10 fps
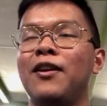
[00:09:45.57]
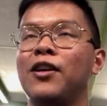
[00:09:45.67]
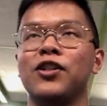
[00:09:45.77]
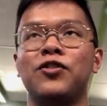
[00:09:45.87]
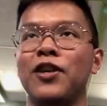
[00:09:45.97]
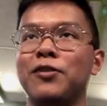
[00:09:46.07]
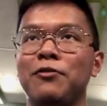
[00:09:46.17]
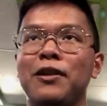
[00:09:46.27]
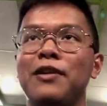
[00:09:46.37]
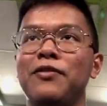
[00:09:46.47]
A stress
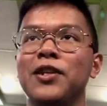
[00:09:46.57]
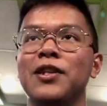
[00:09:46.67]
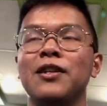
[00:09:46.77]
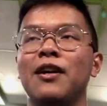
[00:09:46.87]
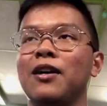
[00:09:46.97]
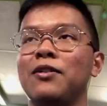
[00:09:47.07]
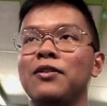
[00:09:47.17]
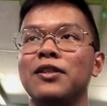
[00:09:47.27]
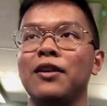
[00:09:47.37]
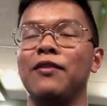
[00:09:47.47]
reliever, a
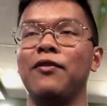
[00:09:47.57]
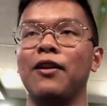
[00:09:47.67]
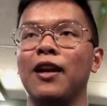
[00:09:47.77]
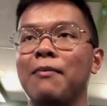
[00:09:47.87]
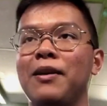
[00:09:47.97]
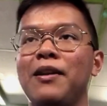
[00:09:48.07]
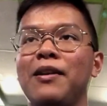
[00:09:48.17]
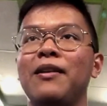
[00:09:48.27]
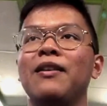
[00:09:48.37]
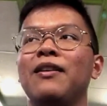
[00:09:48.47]
good cigarette for clubbing,